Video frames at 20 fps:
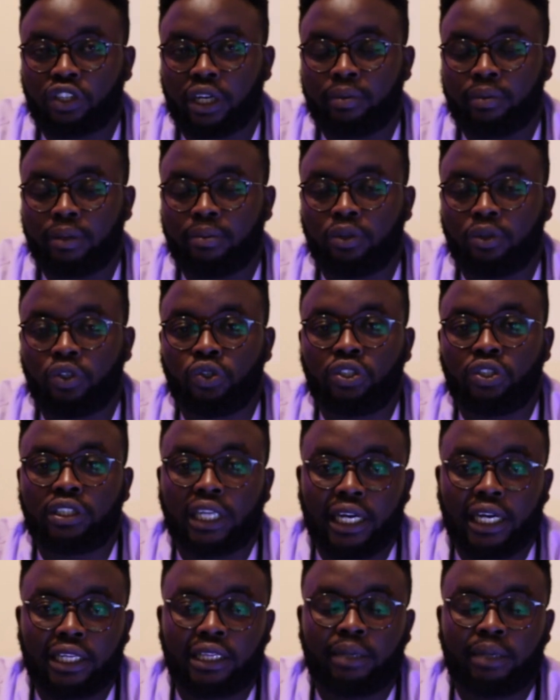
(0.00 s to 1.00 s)
can be able to
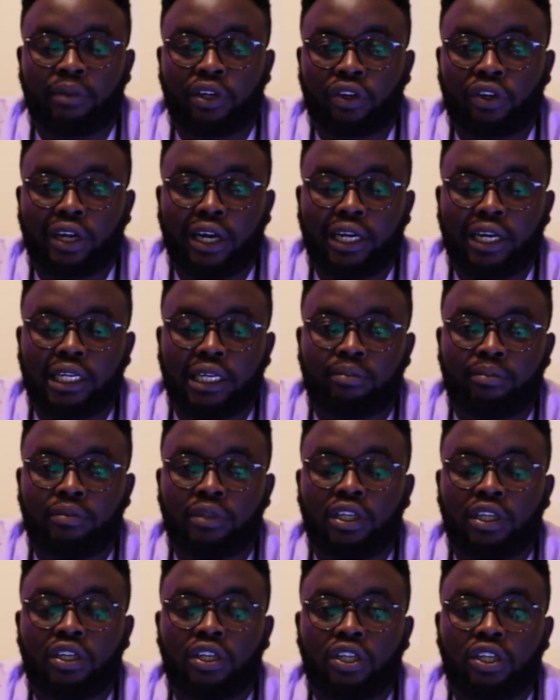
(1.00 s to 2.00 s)
charge the myocardium
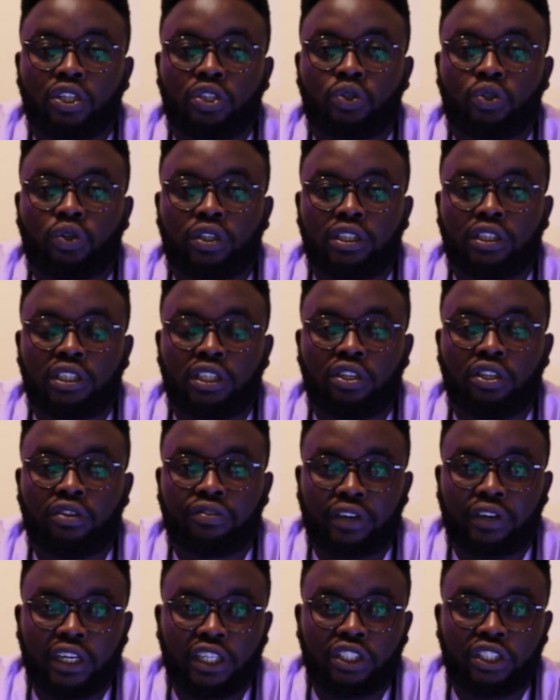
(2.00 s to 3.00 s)
to continue
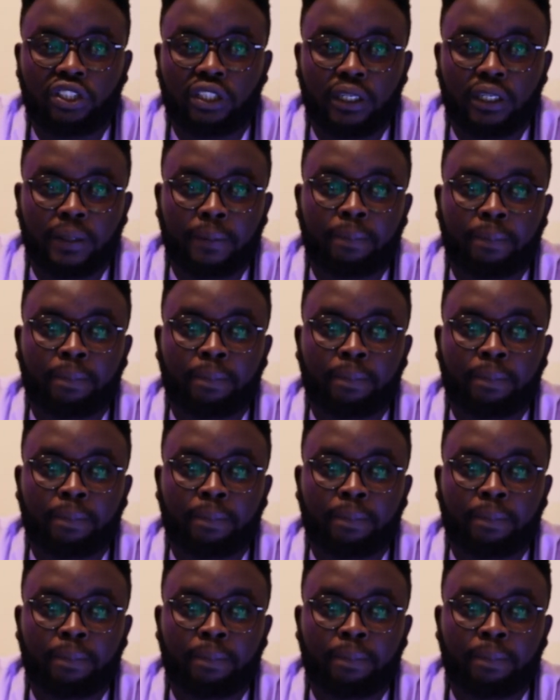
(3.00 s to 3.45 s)
functioning.